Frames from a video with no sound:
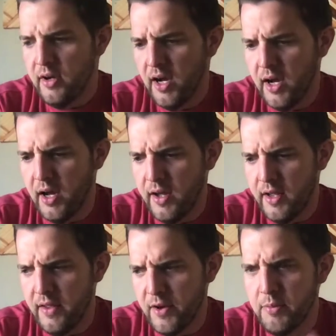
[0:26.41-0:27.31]

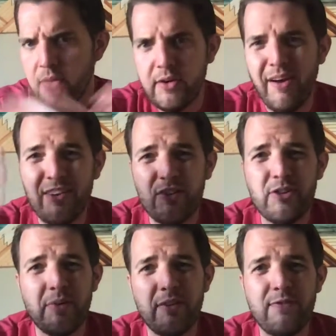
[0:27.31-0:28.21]
they're moving around
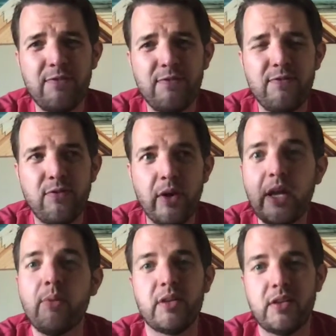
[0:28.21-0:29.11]
extremely
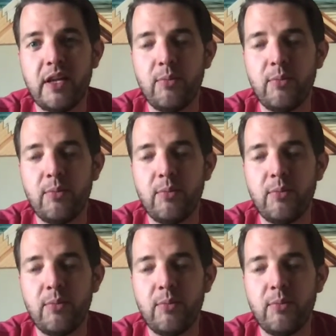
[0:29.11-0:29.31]
frequently,